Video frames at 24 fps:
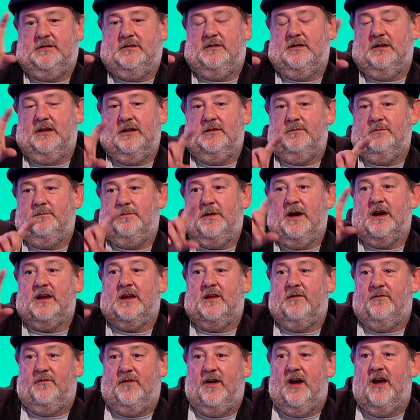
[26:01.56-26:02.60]
like, back
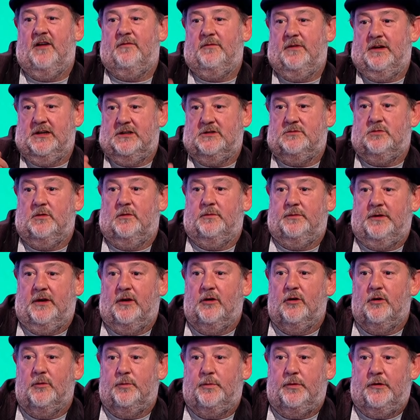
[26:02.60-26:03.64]
in 5 minutes we'll be
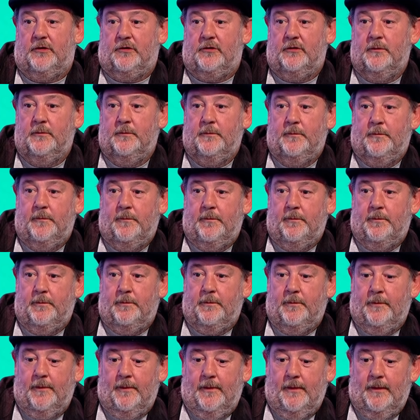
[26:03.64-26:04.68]
open.
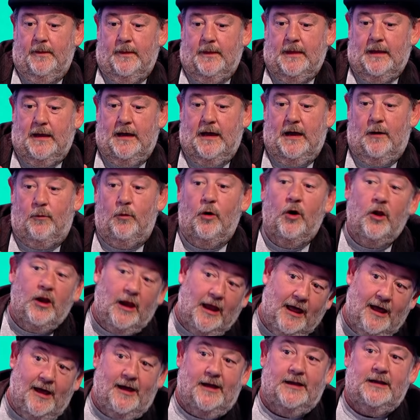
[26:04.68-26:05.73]
I won't
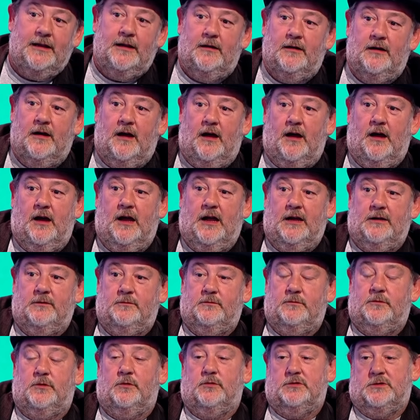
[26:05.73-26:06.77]
lie, there
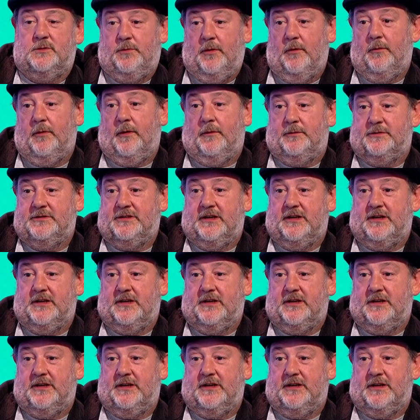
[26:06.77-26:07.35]
was a pub opposite.